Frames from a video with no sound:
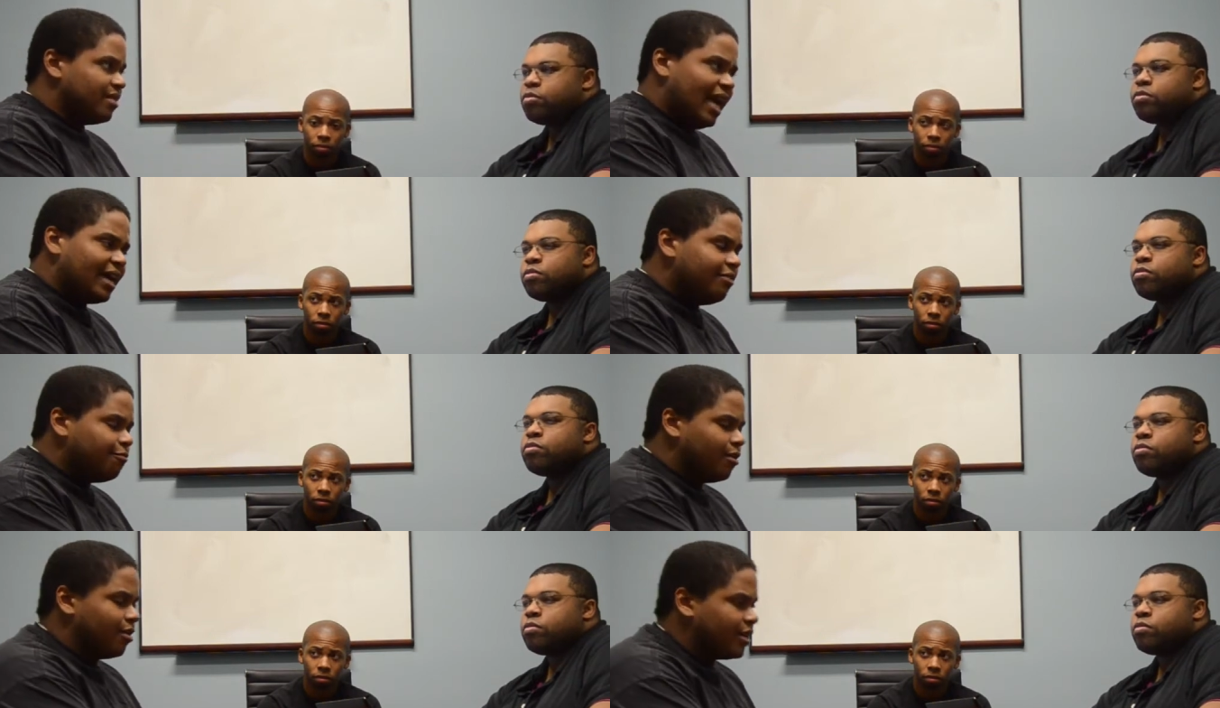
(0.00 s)
Speaker 1: That could
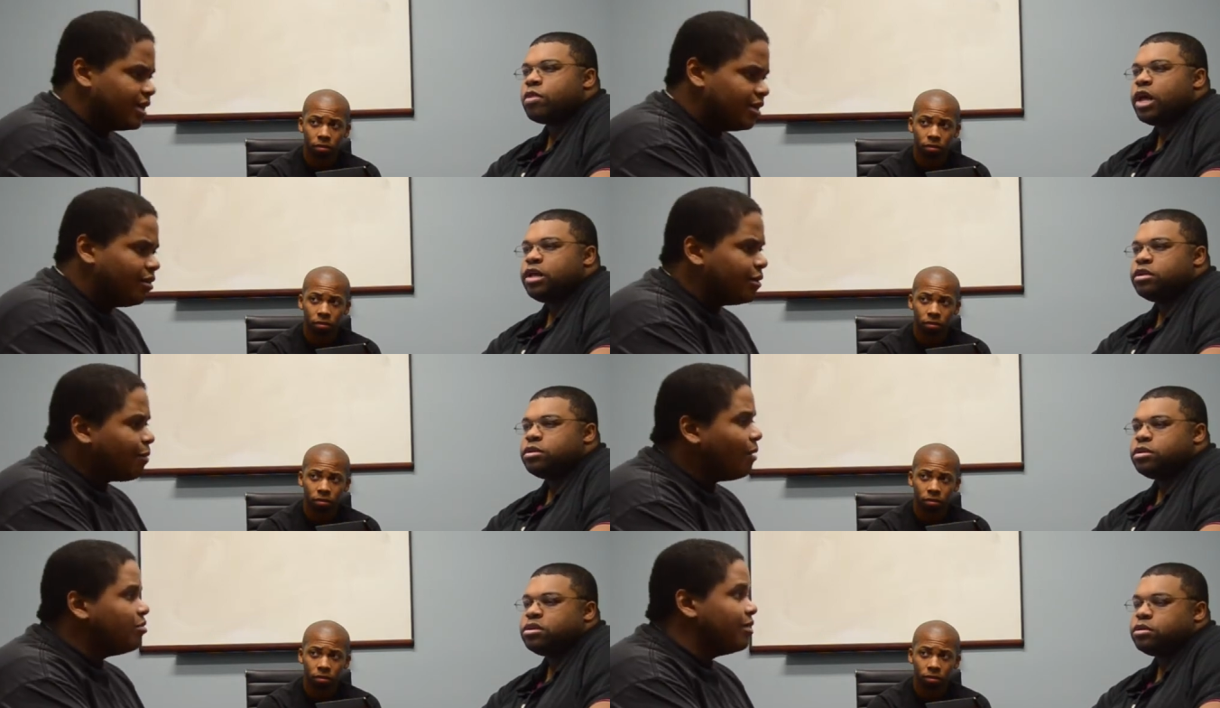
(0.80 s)
work. The only
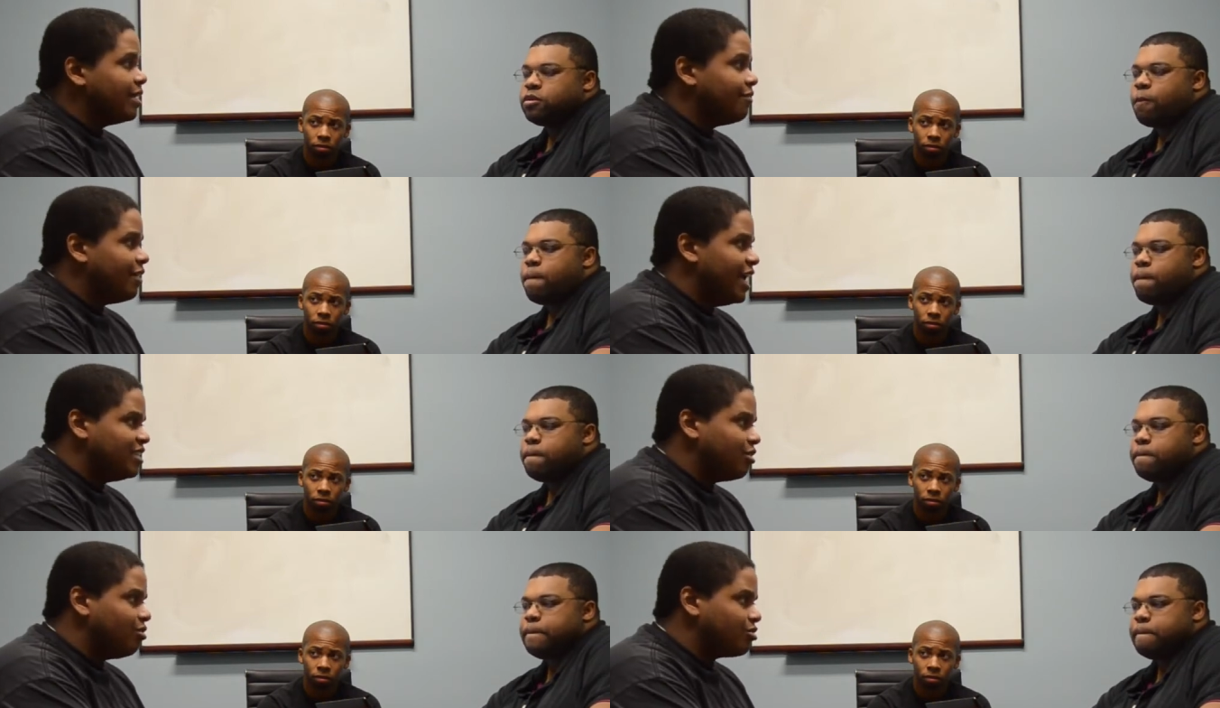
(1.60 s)
problem with
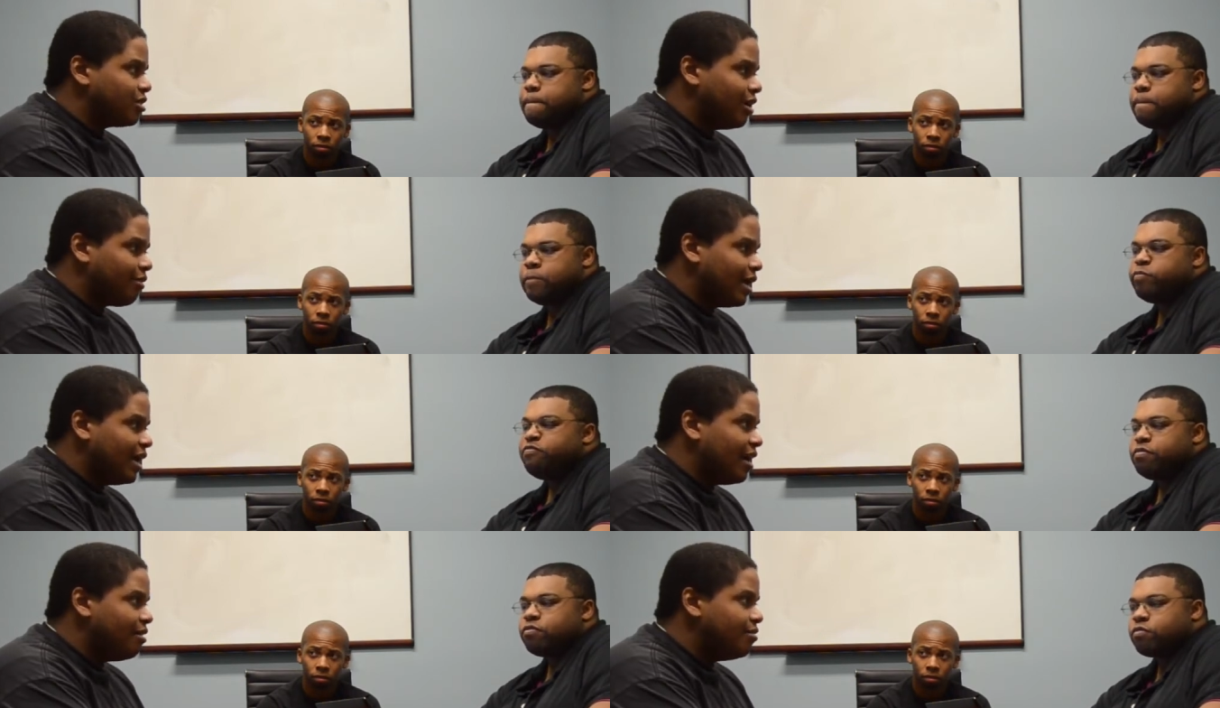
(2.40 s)
Age of Ultron right
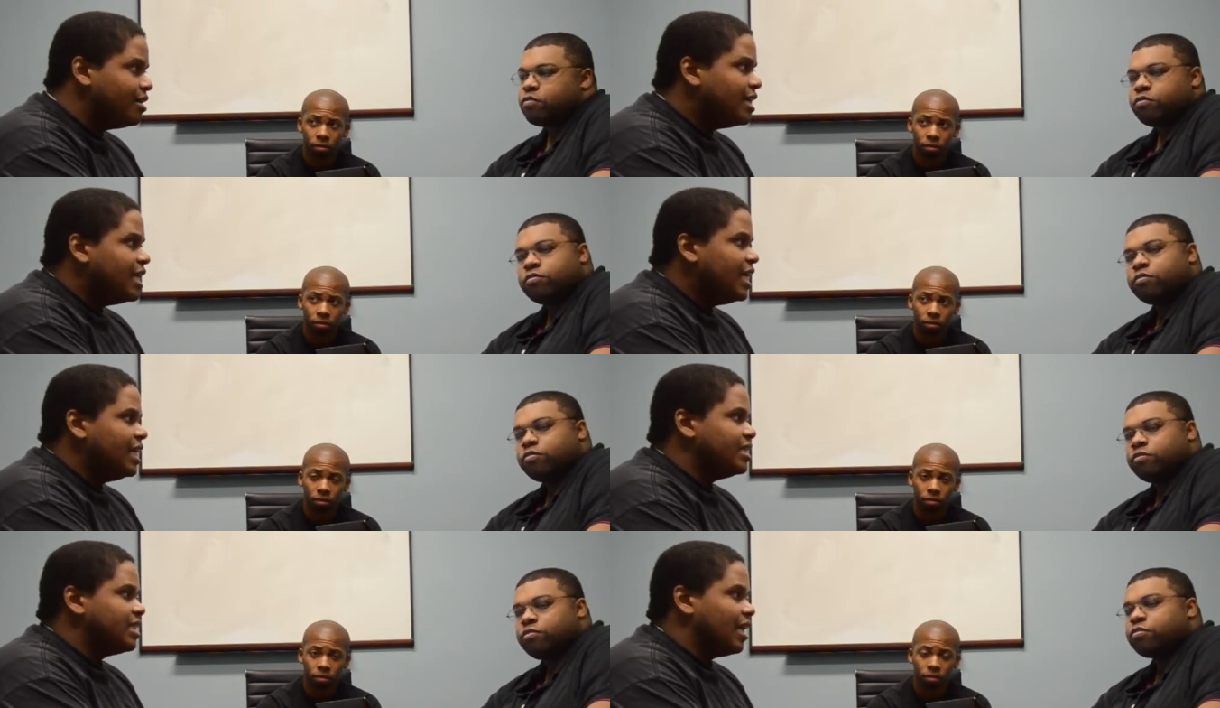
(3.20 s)
now
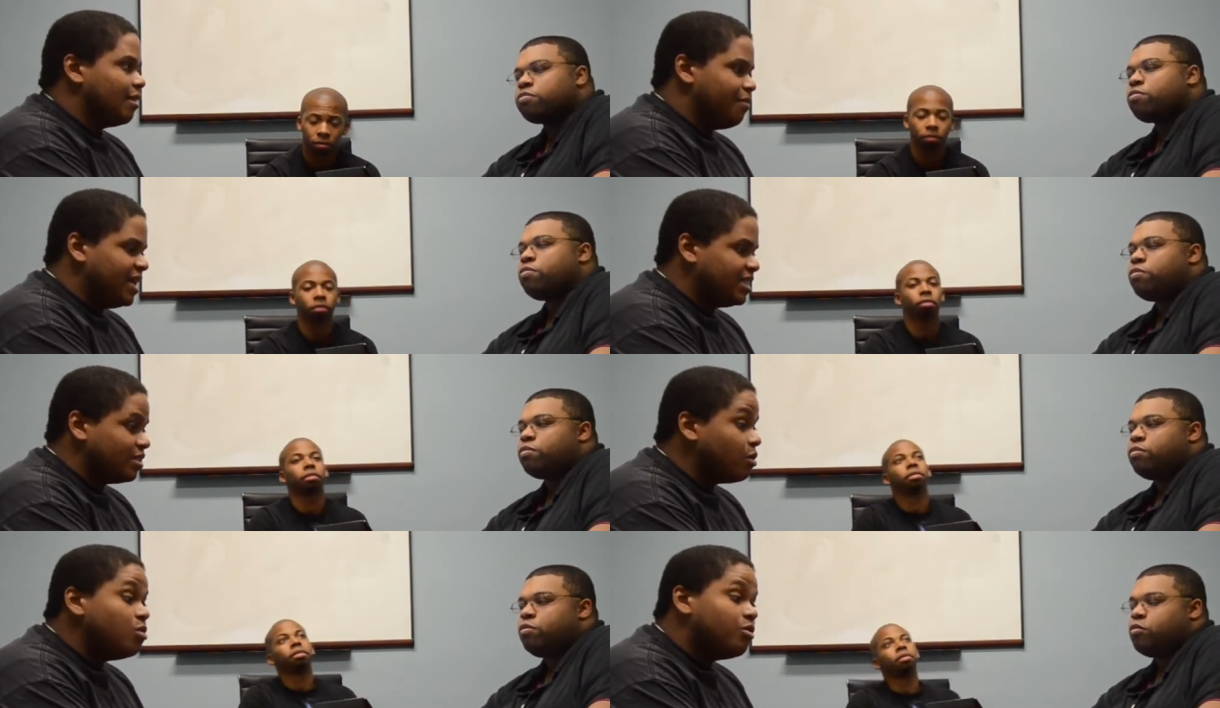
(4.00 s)
is that the basis of who